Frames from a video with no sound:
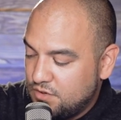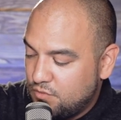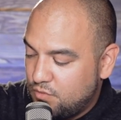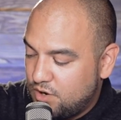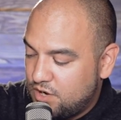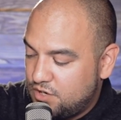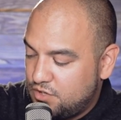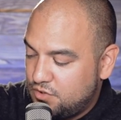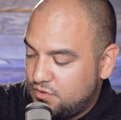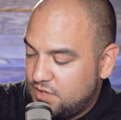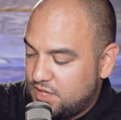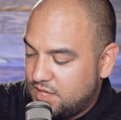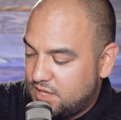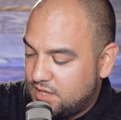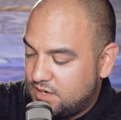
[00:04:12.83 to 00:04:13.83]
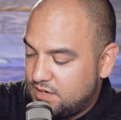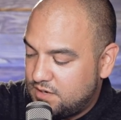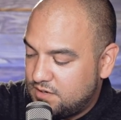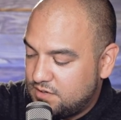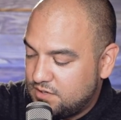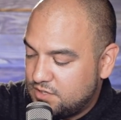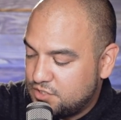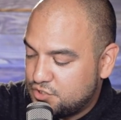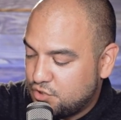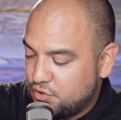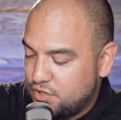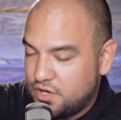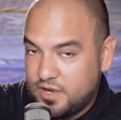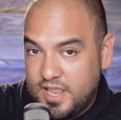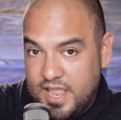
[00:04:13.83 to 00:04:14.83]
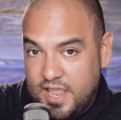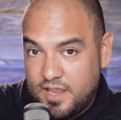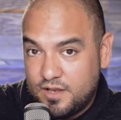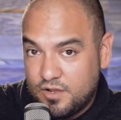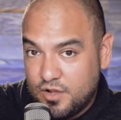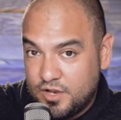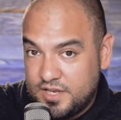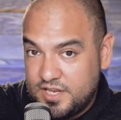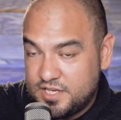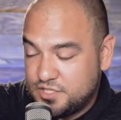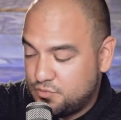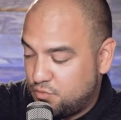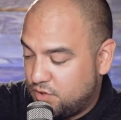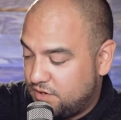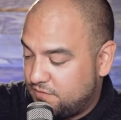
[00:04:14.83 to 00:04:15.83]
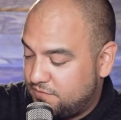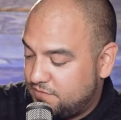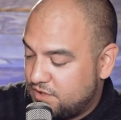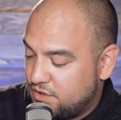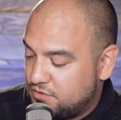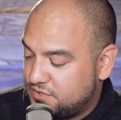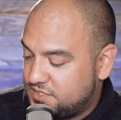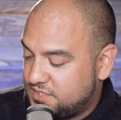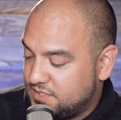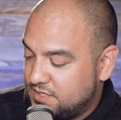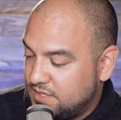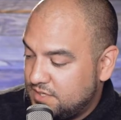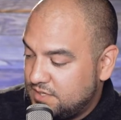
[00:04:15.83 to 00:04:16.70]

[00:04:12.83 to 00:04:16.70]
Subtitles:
where you can control your gain on each one of those